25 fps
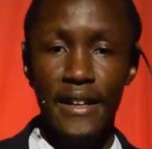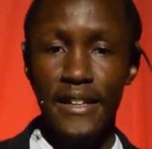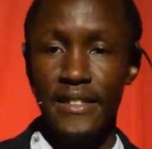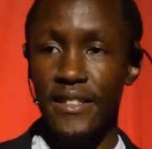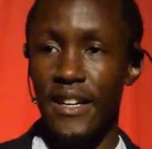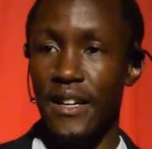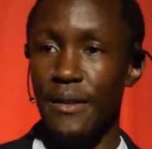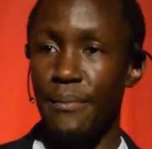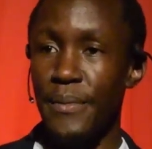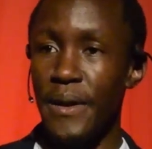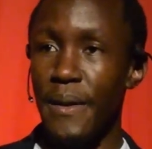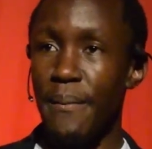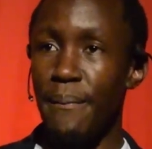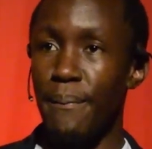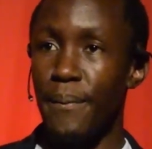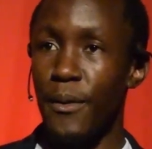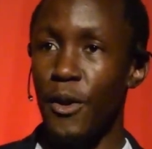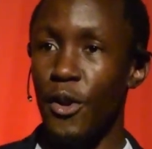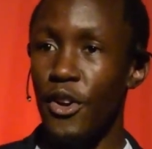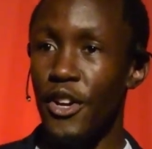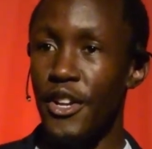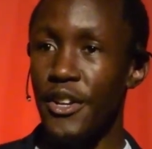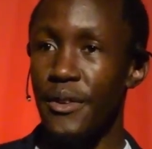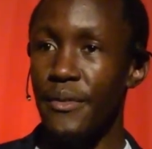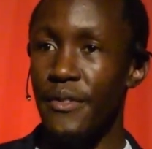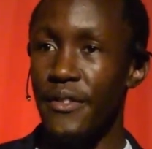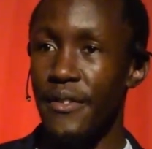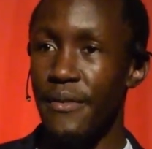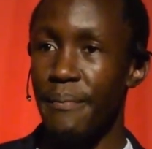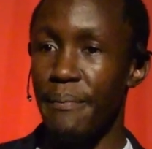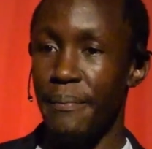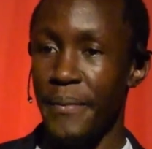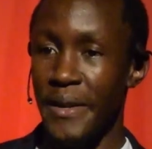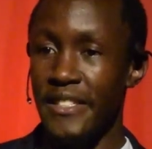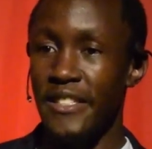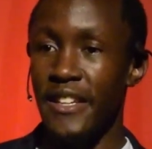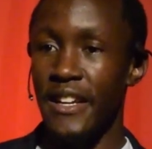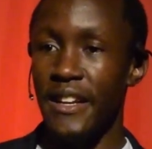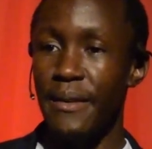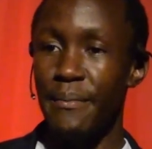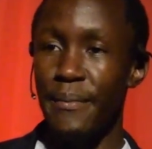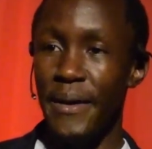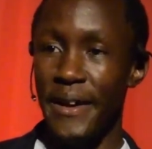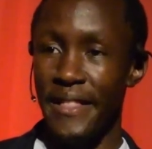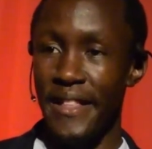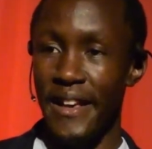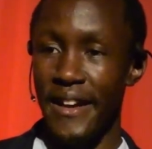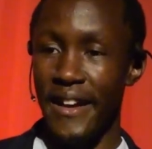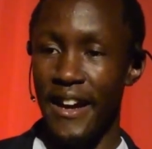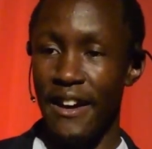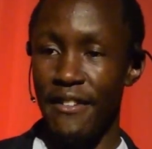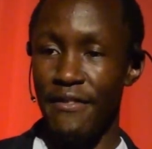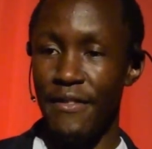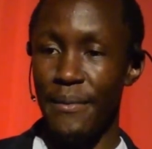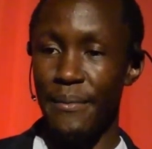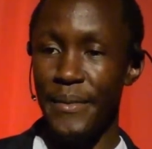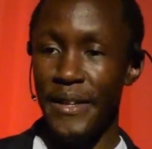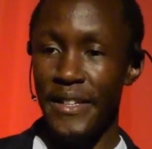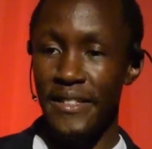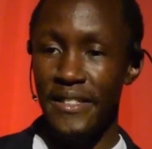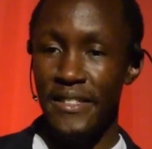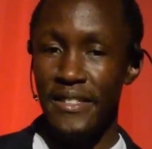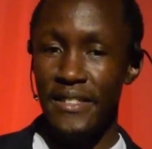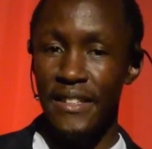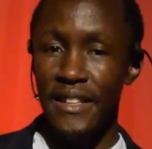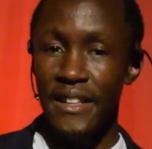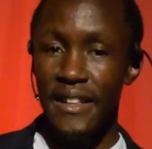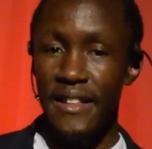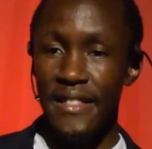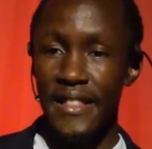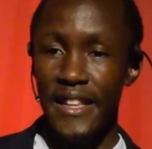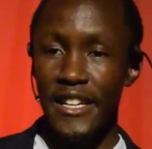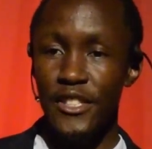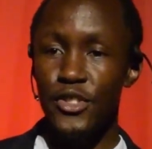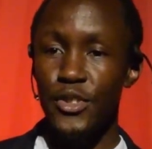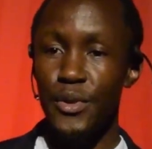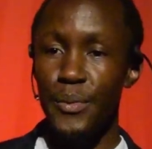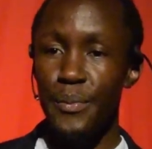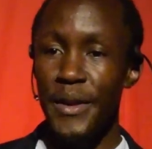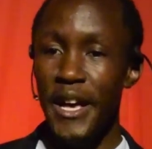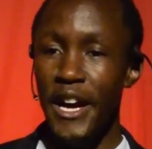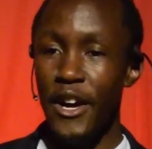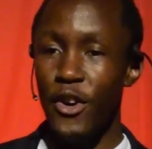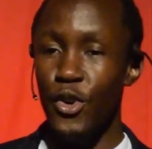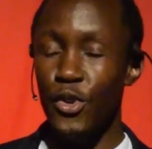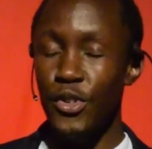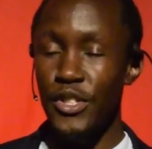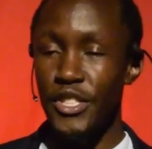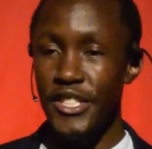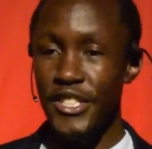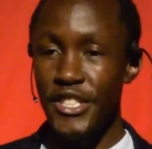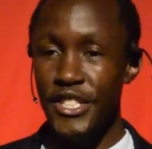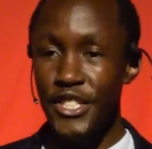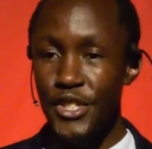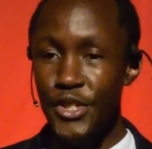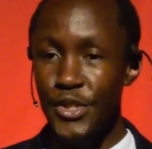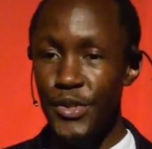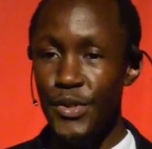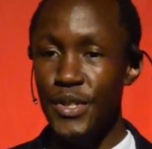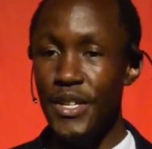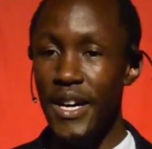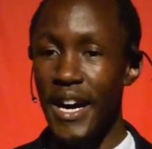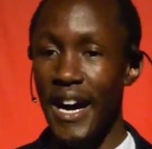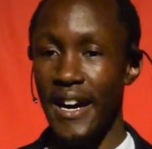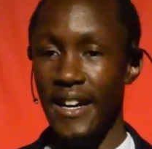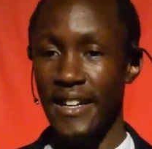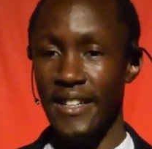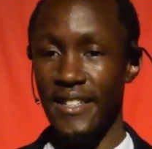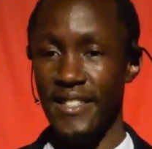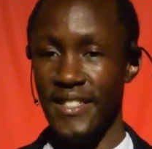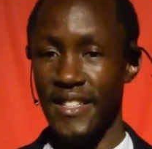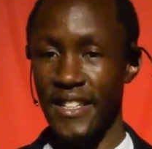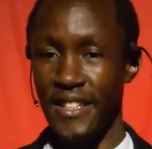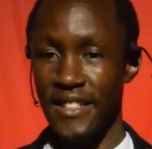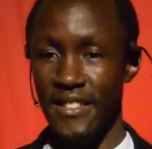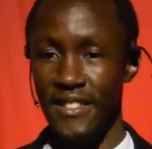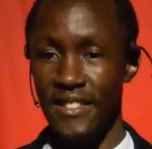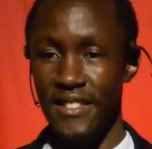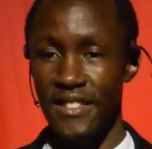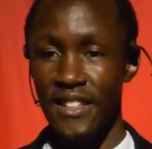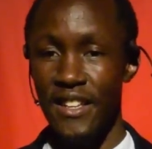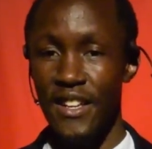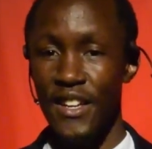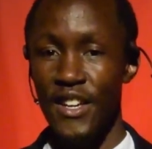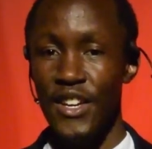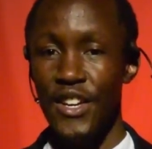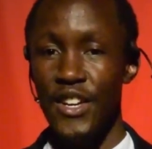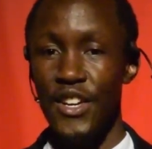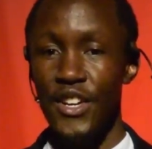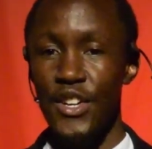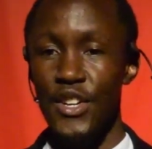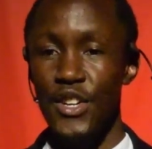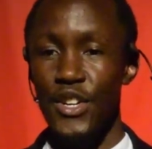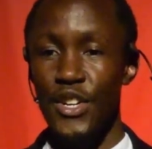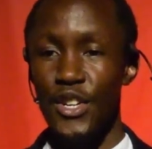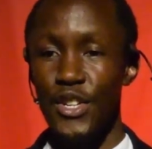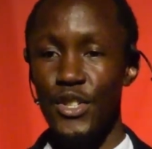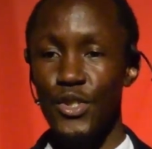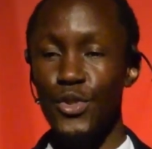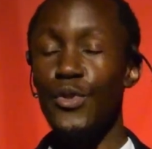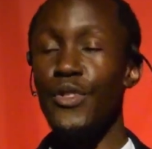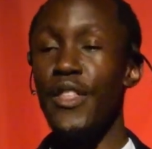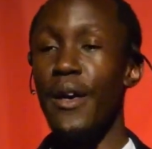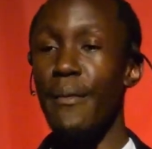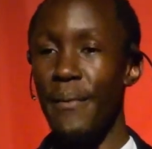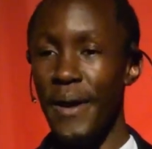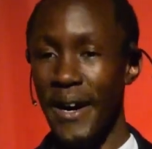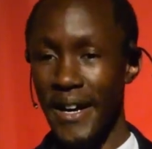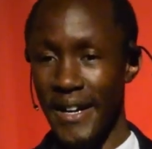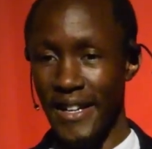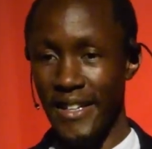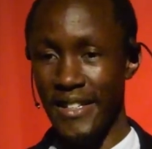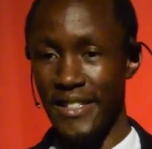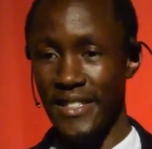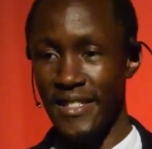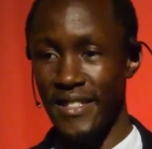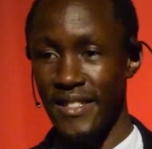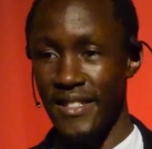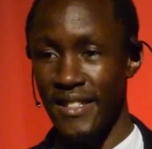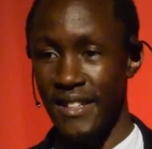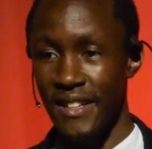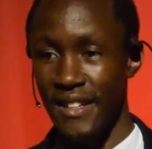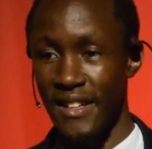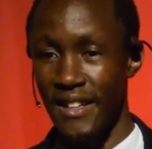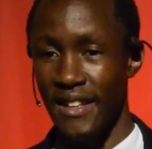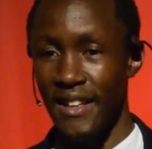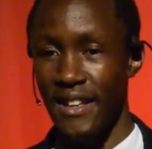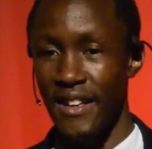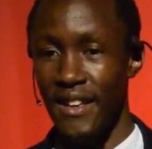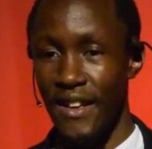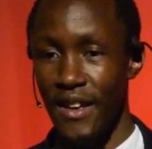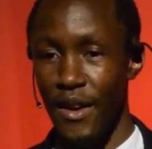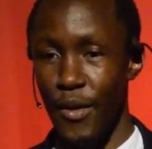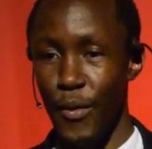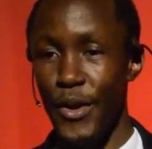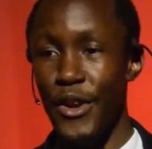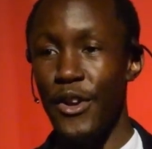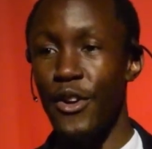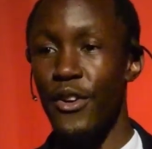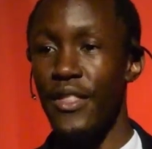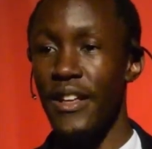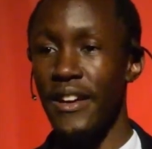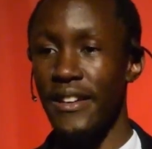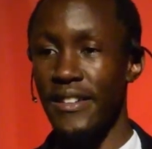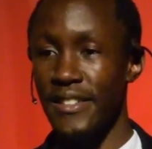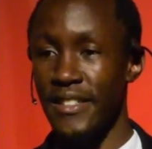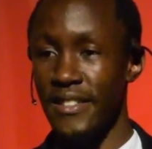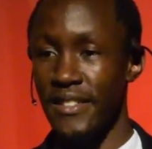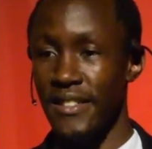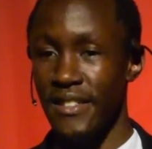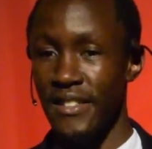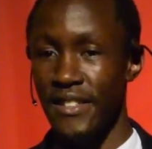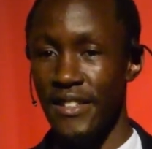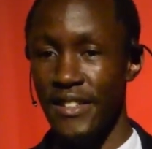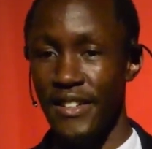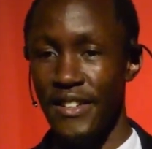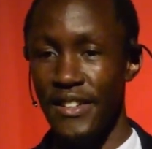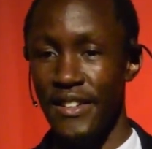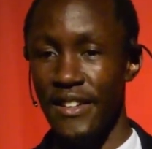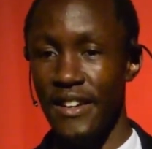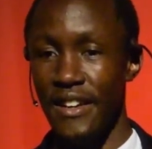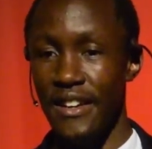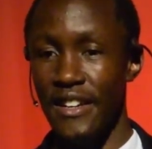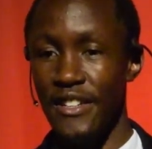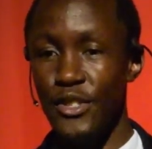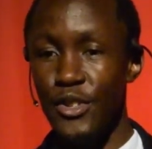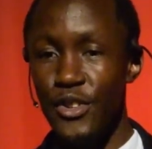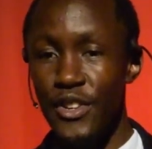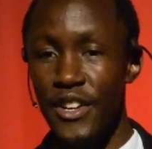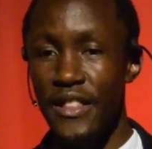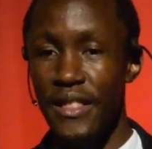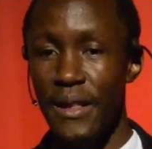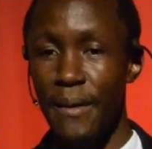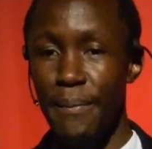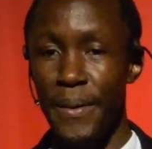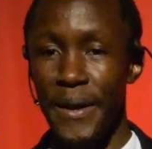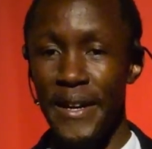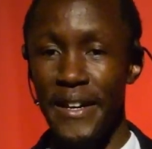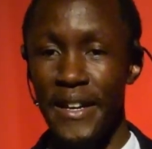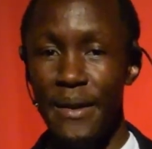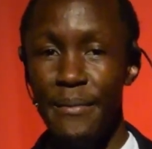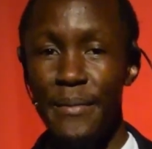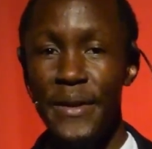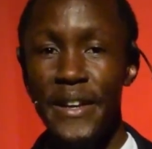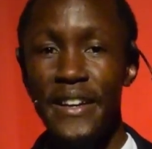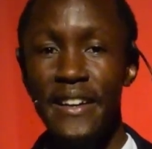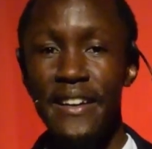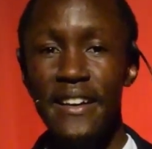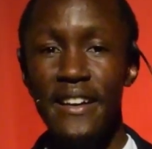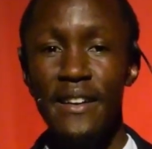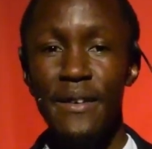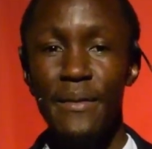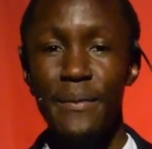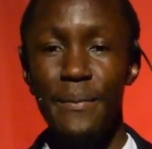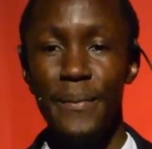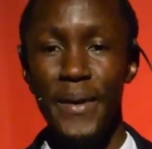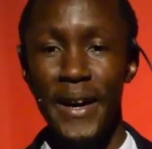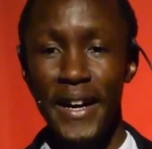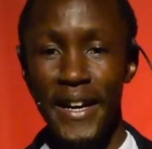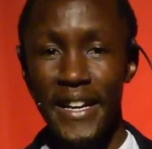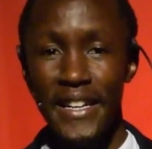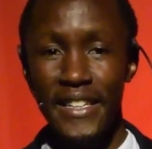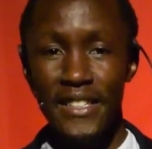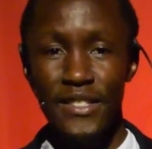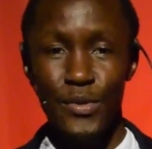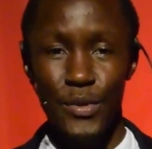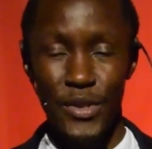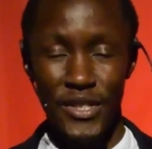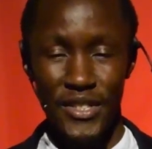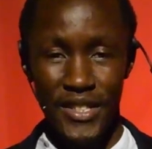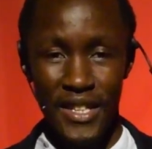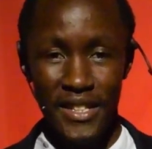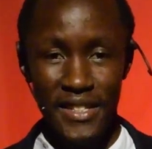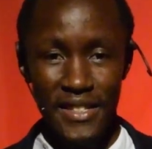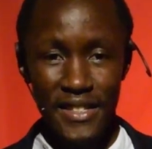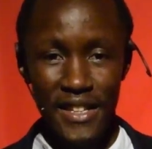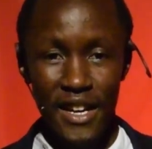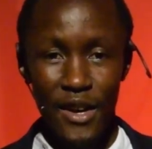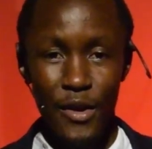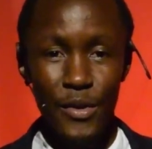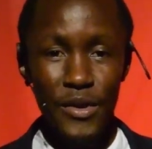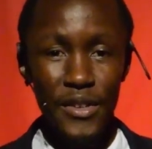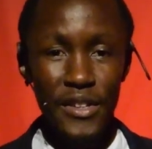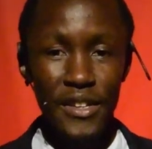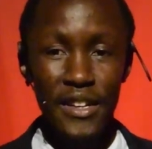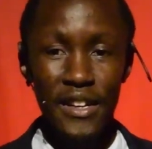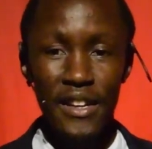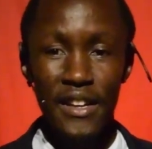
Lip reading: can be employed majorly by the government, there should be a continued access to the markets. We know that during the pandemic, markets were shut down.